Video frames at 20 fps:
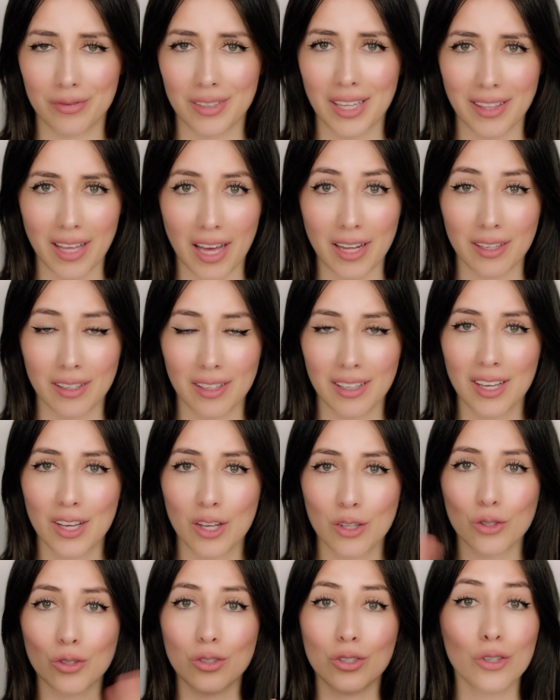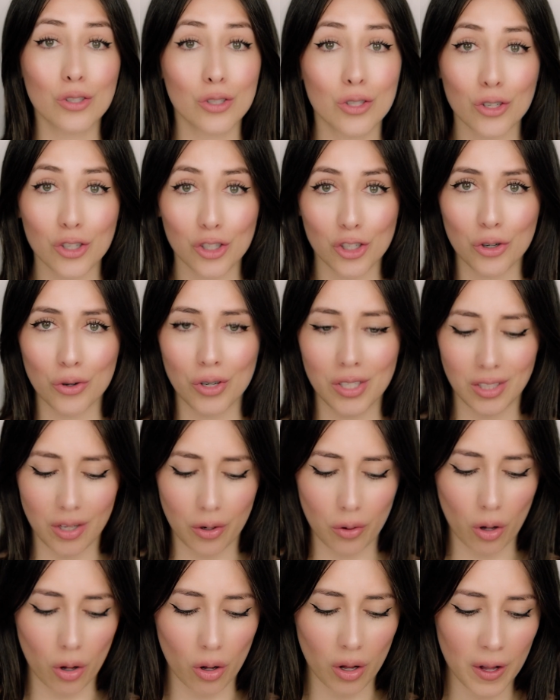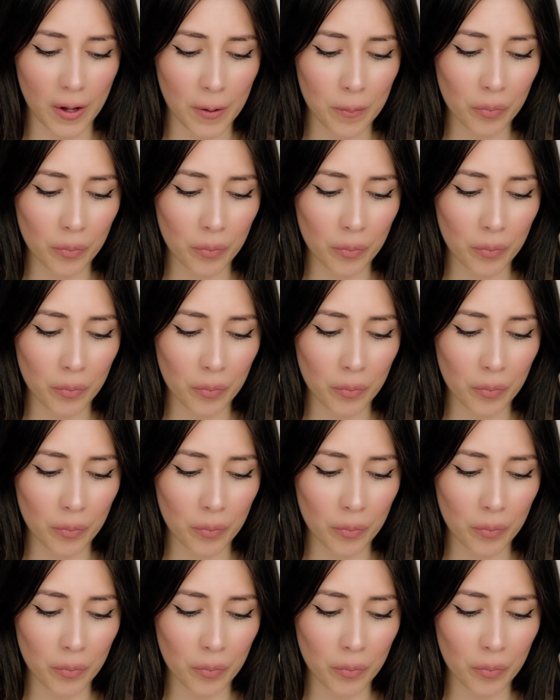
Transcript: like that. So no surgeries at all.